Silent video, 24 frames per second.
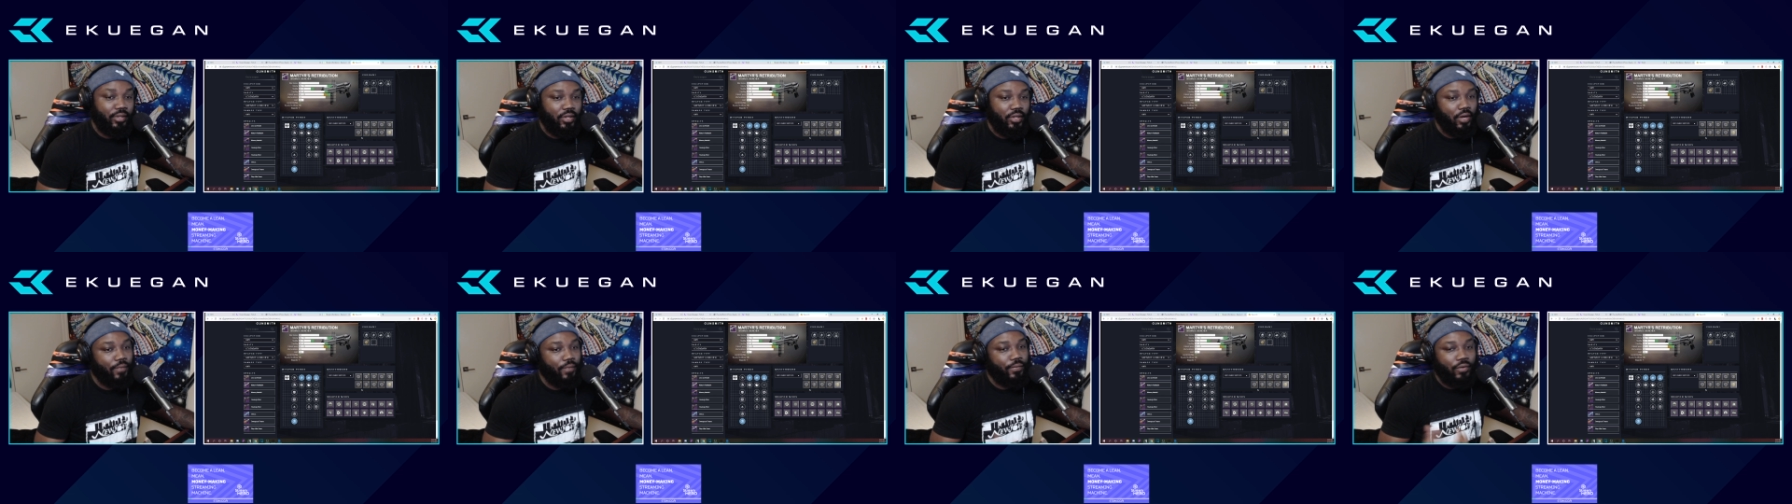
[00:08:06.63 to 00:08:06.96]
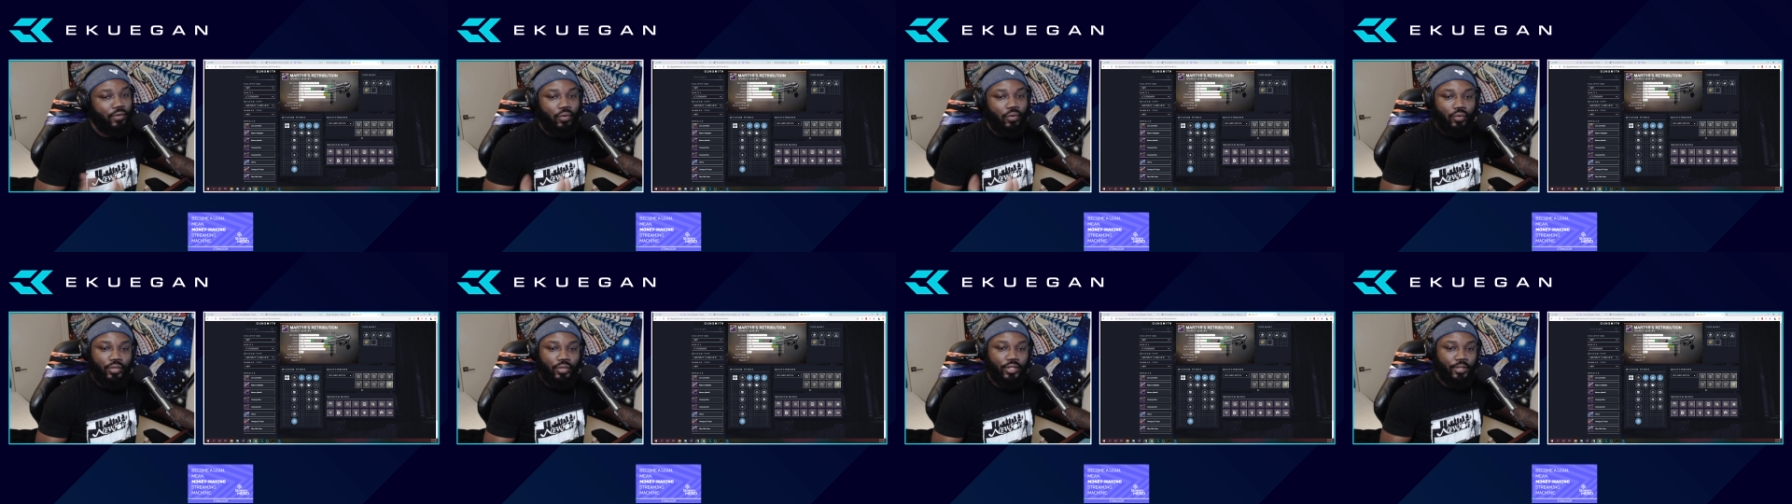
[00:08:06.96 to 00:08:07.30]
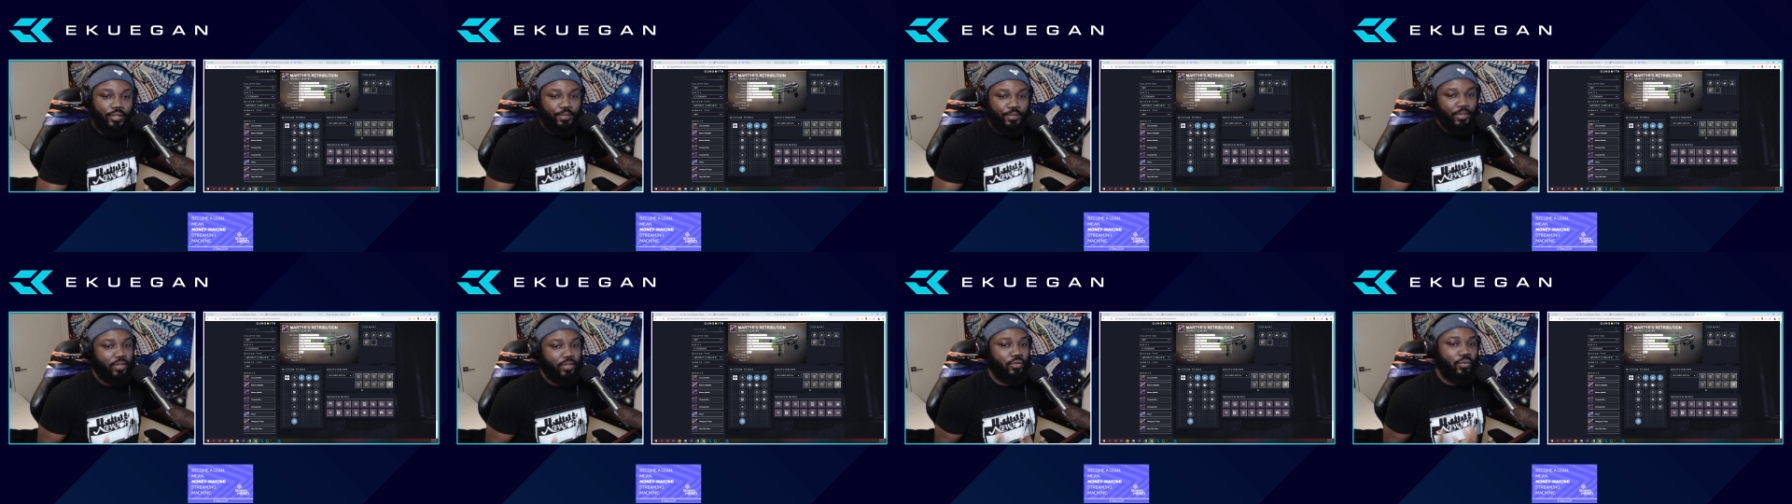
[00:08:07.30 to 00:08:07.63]
Of
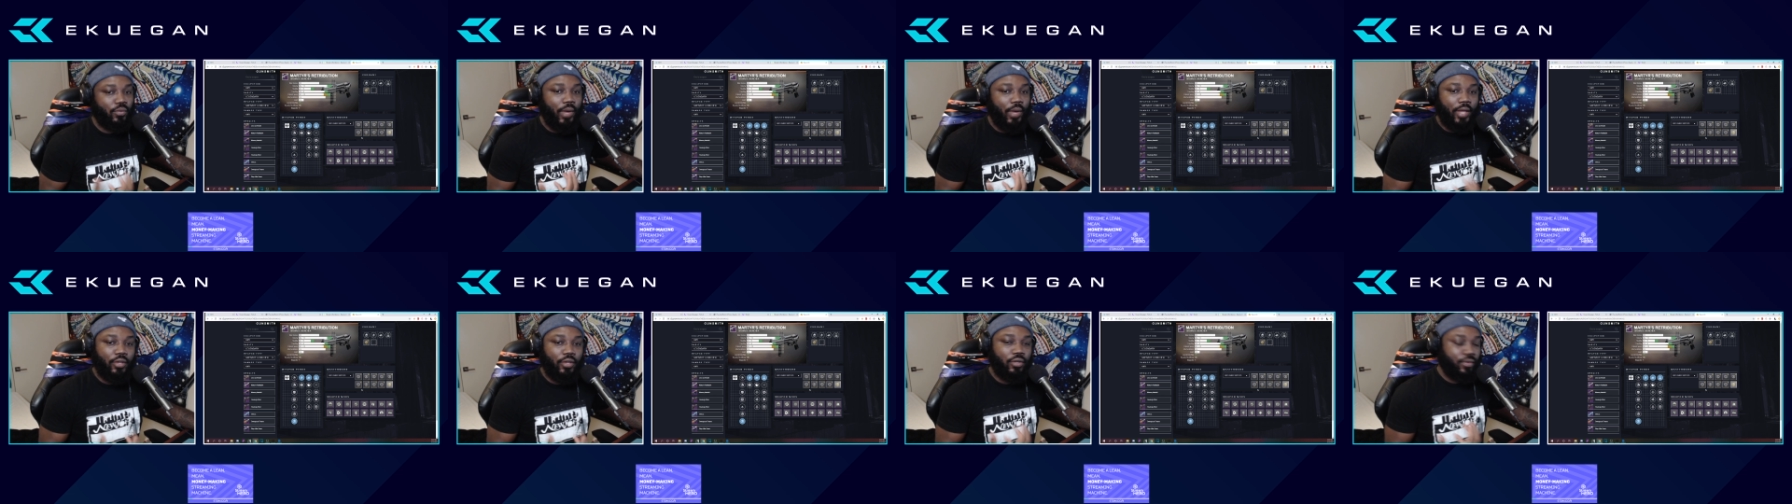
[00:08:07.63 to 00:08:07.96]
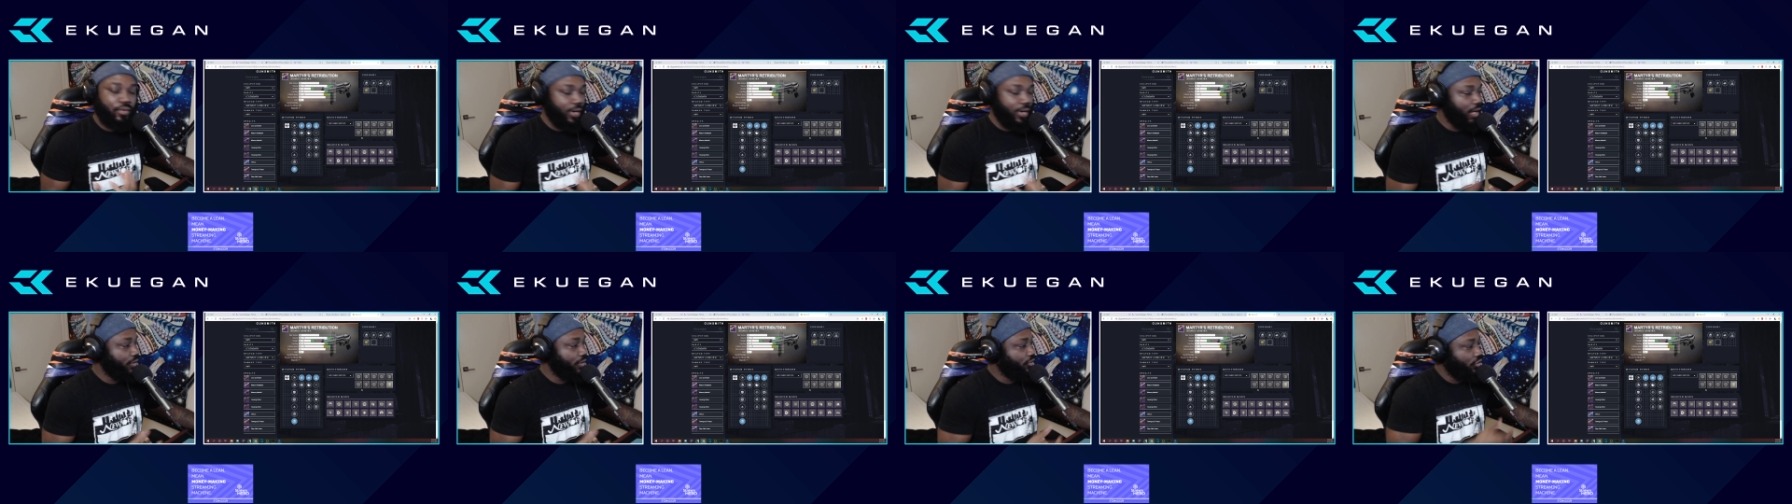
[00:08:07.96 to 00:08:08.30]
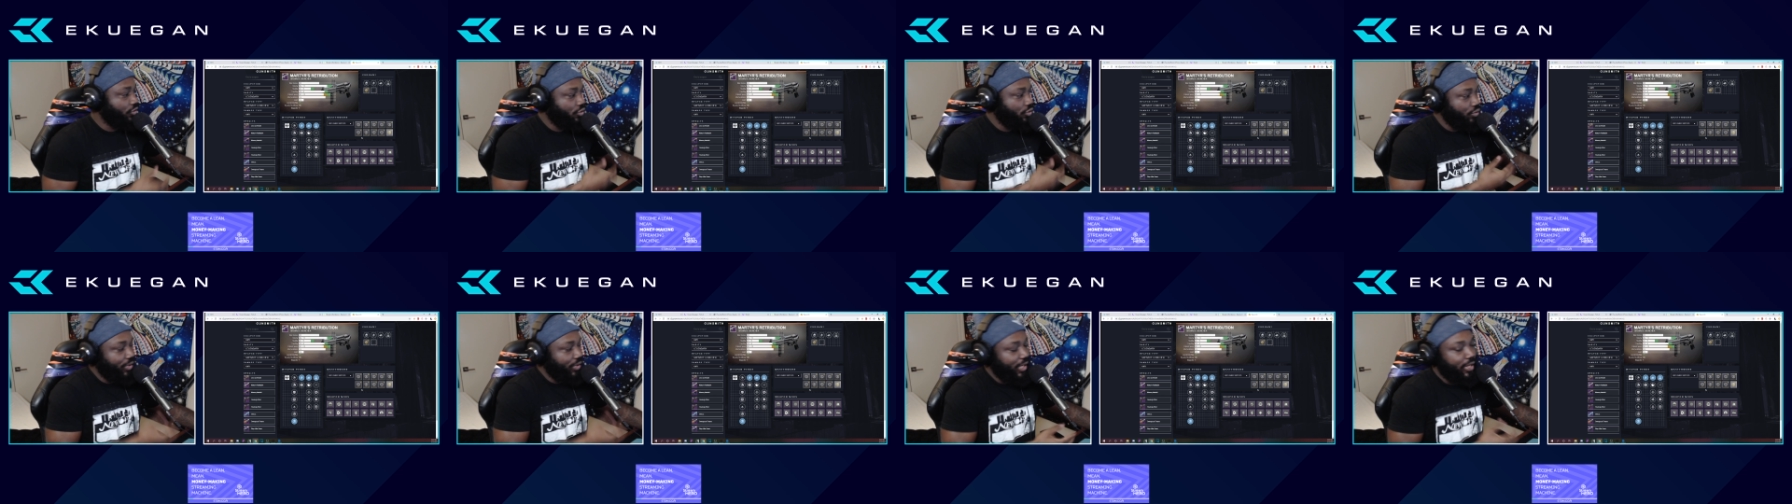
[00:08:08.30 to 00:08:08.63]
course, because while you
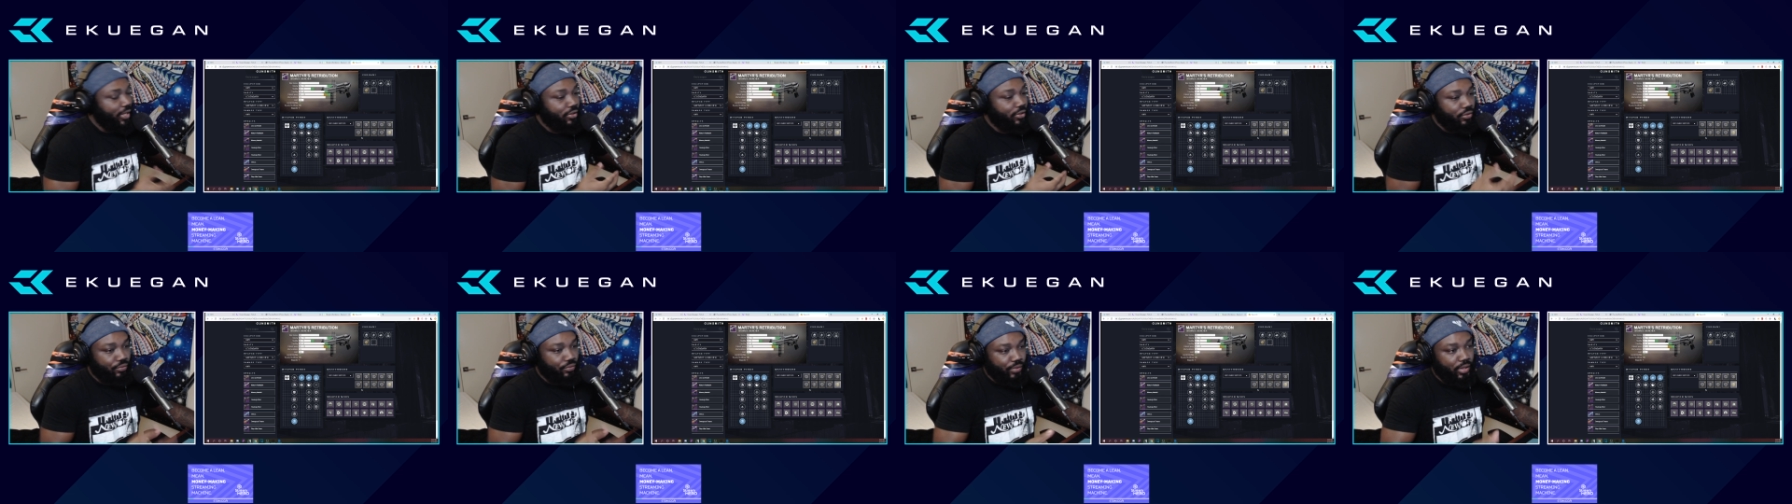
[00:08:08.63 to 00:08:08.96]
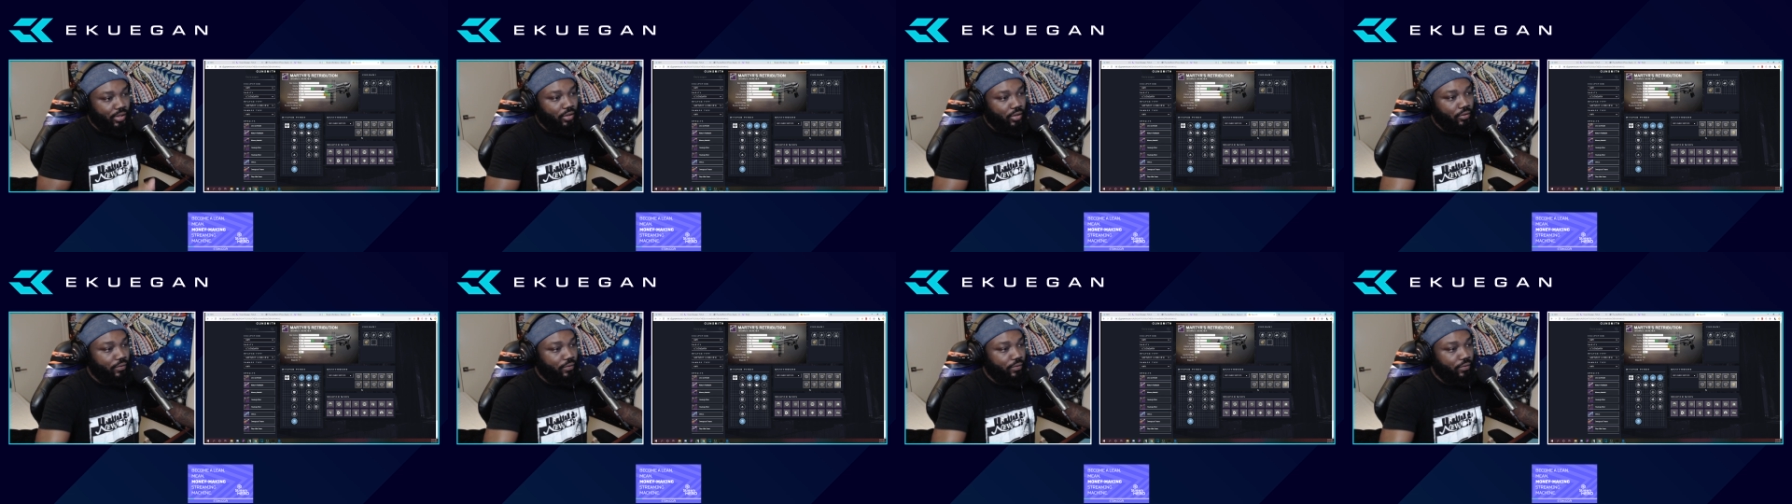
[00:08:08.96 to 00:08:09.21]
crouch, you get to reload